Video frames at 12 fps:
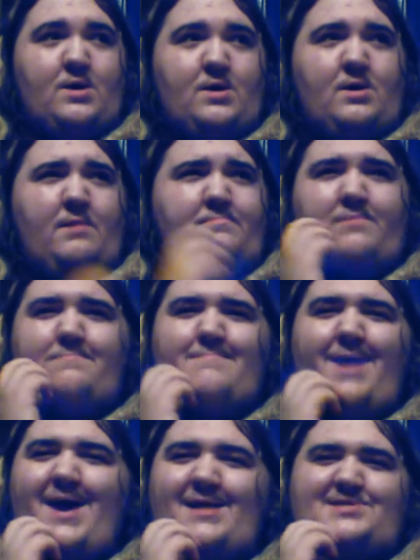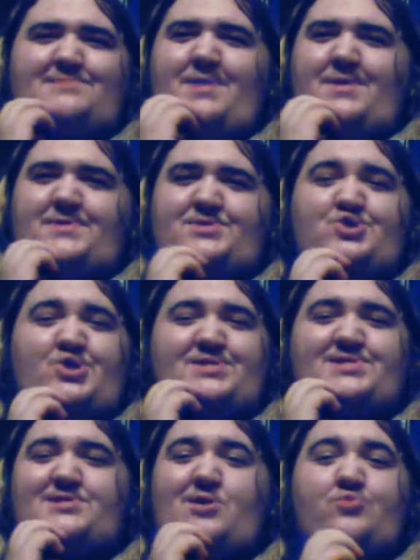but Matt Smith is just
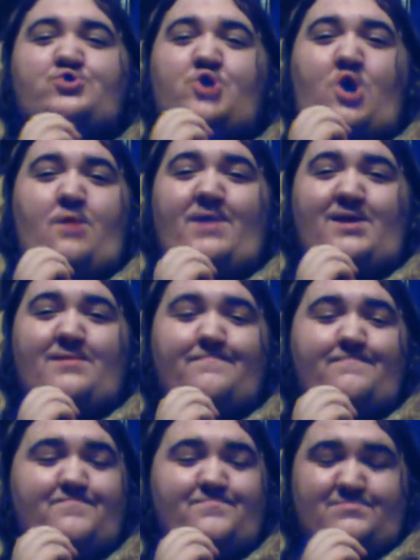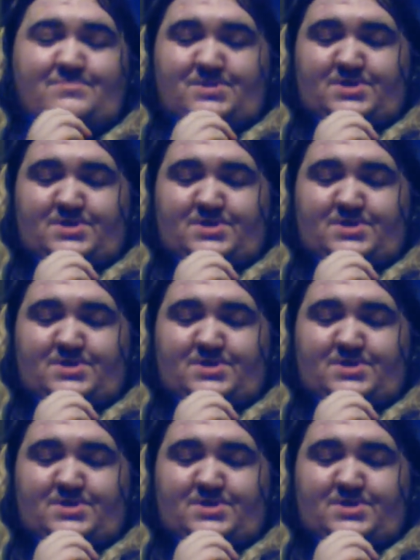so charming. So,